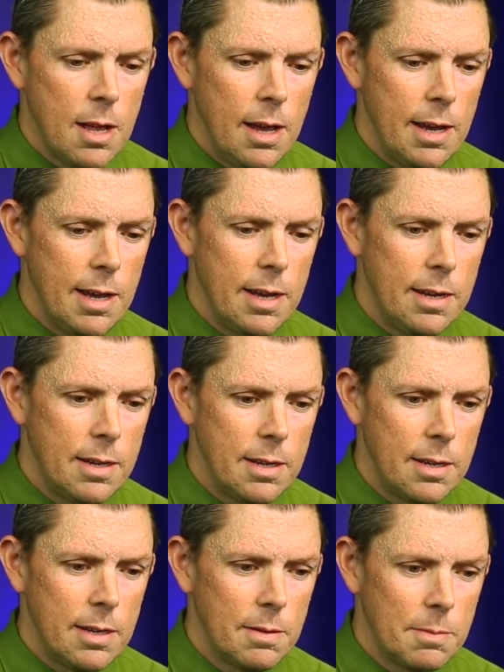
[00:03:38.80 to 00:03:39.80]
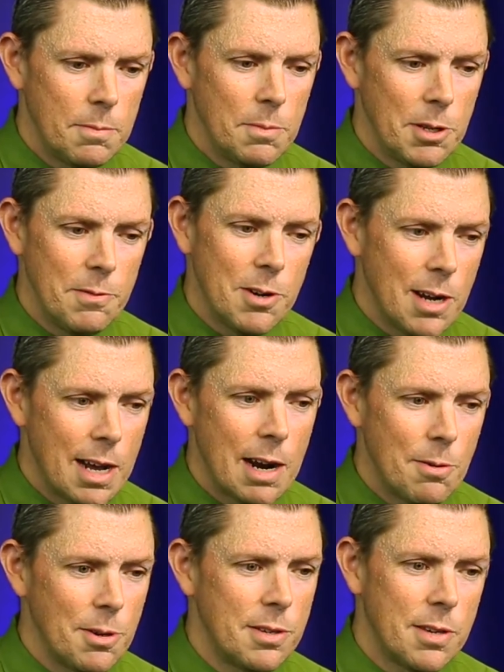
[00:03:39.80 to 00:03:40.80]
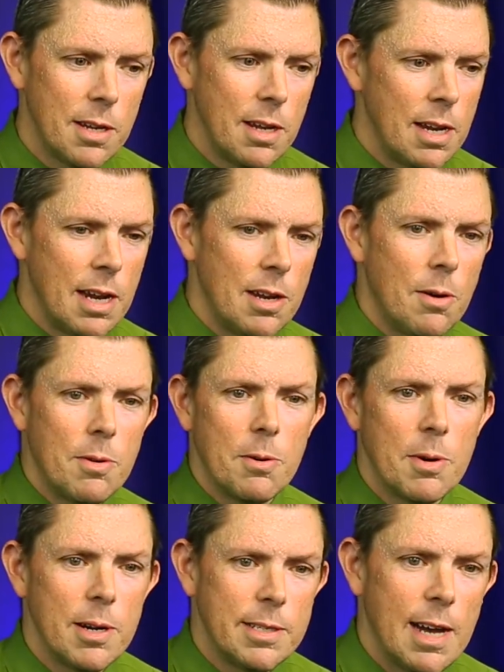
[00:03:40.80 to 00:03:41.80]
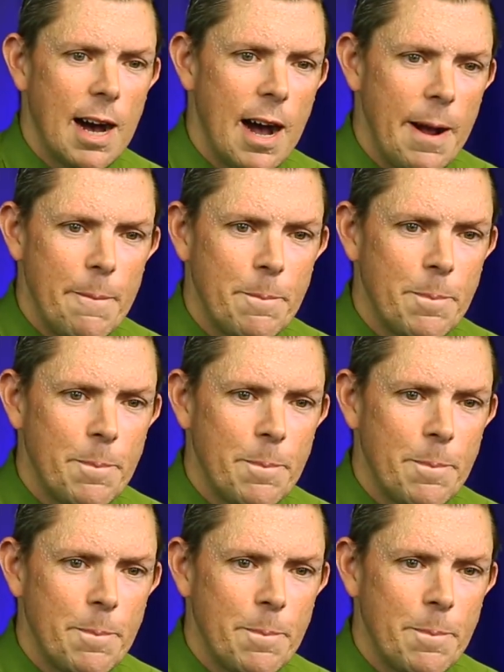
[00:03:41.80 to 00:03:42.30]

And believe it or not, I really said, and I don't want to wear a tie.